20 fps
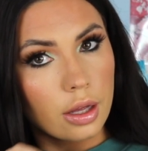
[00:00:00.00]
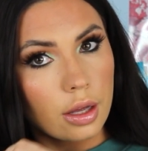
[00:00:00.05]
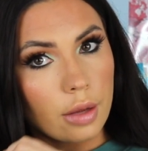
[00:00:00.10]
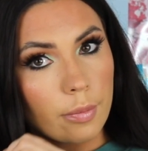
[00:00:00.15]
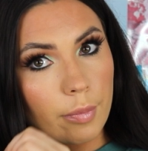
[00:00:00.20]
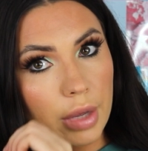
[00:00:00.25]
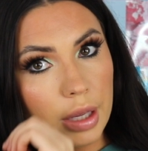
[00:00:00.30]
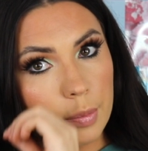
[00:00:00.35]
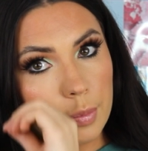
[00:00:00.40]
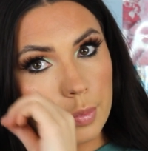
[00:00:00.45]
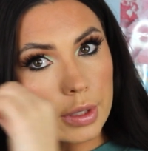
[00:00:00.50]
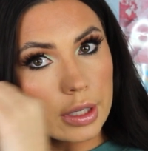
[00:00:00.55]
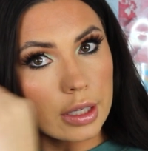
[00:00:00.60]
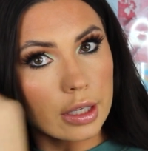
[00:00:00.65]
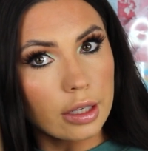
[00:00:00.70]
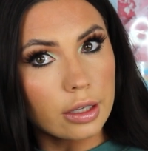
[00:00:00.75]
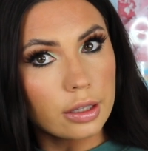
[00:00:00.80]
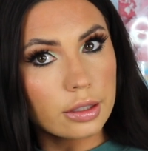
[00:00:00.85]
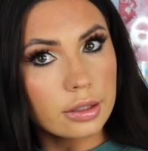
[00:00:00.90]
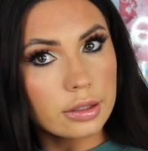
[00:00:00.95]
Might
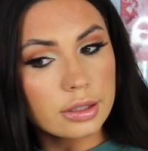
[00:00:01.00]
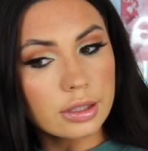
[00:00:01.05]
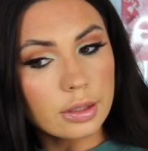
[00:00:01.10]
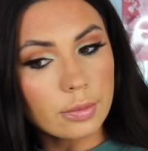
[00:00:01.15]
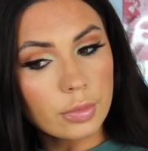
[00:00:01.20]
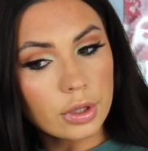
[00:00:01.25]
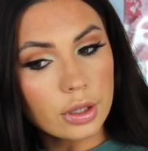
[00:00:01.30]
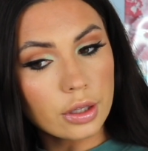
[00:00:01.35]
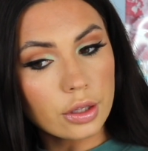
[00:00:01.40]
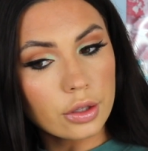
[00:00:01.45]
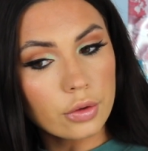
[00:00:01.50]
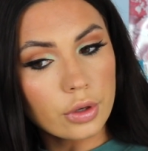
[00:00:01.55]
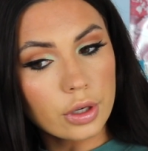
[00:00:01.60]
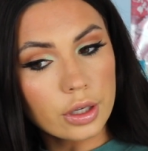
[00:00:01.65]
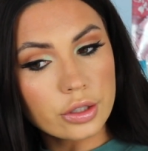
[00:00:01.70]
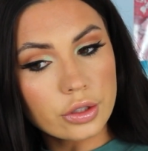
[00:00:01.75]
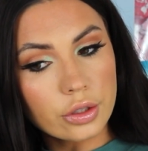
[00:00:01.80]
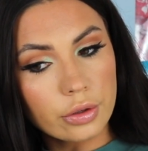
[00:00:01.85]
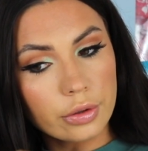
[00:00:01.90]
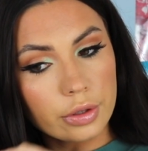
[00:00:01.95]
be something that you
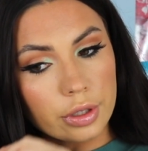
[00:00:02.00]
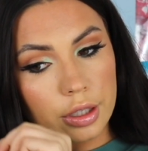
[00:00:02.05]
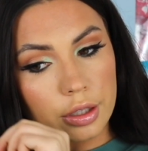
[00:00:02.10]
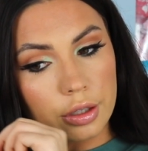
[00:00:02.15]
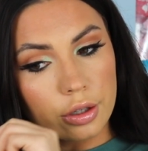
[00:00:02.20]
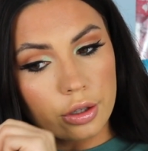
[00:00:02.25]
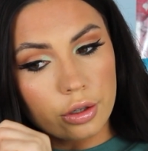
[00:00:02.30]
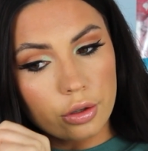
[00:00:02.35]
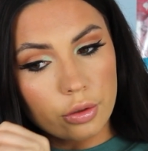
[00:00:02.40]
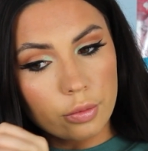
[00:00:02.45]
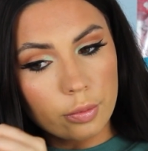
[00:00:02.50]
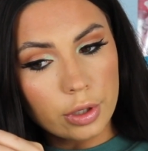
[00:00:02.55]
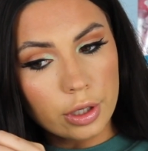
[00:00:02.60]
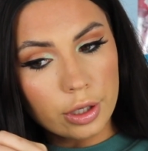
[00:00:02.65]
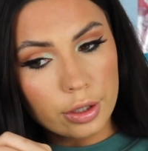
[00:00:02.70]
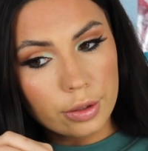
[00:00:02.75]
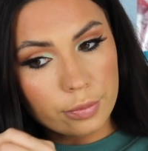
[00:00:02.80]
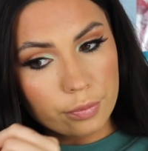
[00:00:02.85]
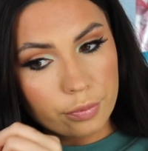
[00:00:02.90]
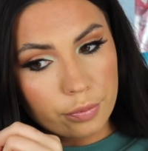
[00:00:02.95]
guys already know,
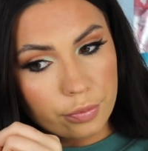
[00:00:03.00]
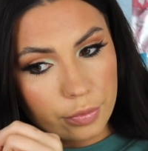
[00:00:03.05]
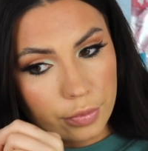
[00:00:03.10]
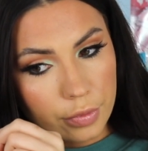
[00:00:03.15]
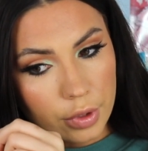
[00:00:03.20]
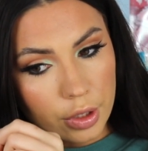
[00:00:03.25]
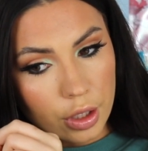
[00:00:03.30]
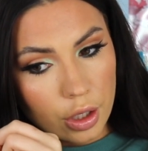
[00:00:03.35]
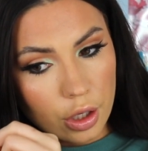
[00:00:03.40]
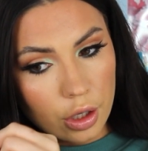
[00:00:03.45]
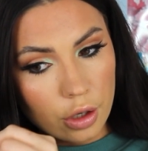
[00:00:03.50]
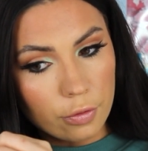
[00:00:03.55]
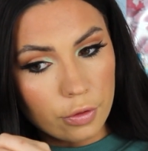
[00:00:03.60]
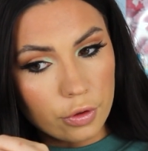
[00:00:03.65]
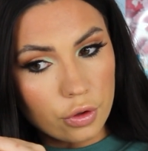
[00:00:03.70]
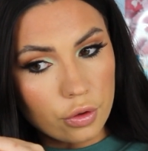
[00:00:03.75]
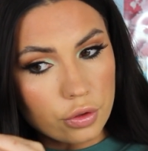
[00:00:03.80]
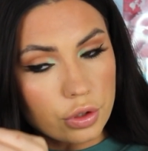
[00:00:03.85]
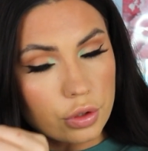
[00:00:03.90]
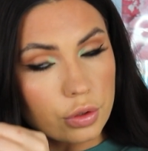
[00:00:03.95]
but for
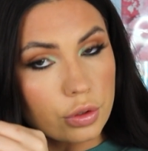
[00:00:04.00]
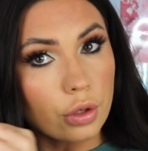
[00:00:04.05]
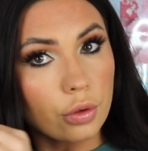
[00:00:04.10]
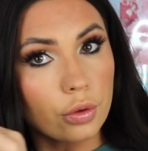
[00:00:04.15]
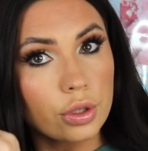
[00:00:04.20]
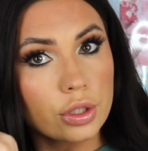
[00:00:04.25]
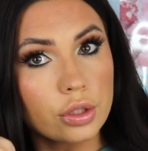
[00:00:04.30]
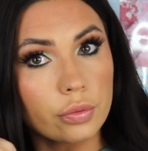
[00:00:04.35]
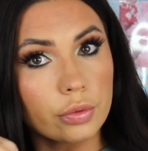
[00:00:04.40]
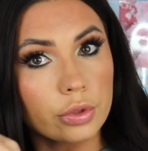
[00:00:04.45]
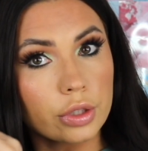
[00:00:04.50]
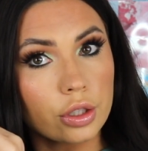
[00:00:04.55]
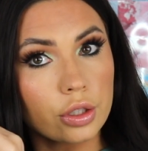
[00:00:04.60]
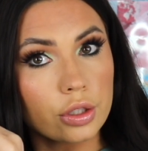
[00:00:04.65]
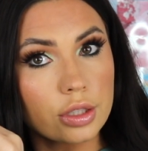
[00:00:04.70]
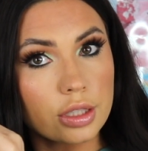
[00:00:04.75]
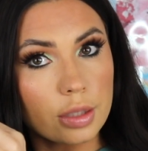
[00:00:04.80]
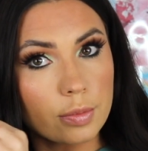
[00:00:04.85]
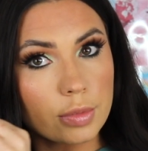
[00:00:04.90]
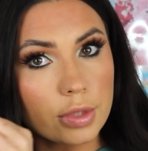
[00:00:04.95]
those who don't, it's a really
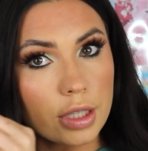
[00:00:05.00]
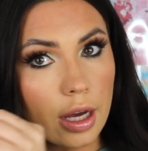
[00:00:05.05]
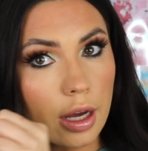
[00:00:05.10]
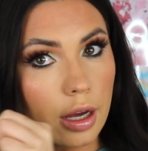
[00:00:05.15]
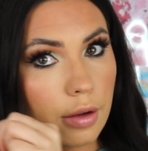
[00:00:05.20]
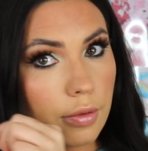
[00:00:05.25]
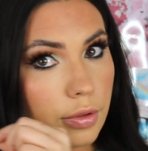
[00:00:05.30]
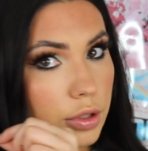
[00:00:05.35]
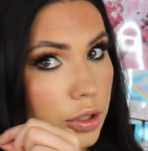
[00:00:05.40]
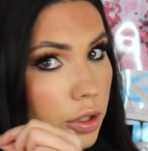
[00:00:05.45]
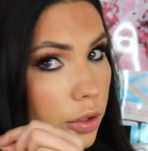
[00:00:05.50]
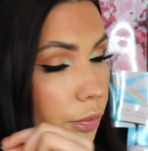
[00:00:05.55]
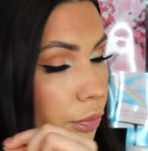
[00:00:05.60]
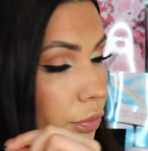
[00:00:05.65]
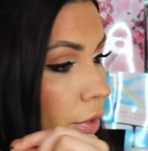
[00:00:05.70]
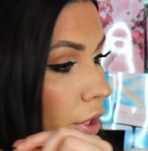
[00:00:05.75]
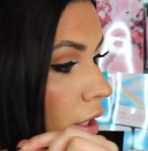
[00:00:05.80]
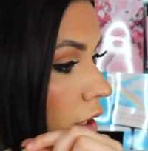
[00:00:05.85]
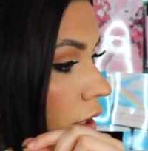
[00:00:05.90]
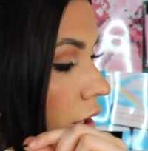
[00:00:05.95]
good tip to have. So
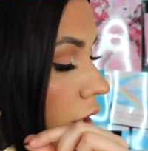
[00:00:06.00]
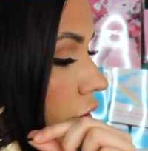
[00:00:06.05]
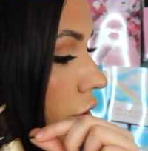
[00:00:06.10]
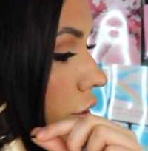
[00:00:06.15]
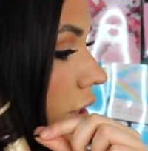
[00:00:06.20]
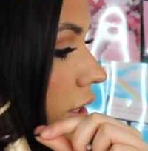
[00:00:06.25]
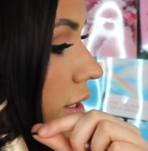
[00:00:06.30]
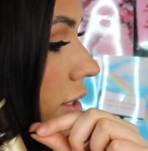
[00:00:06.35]
you can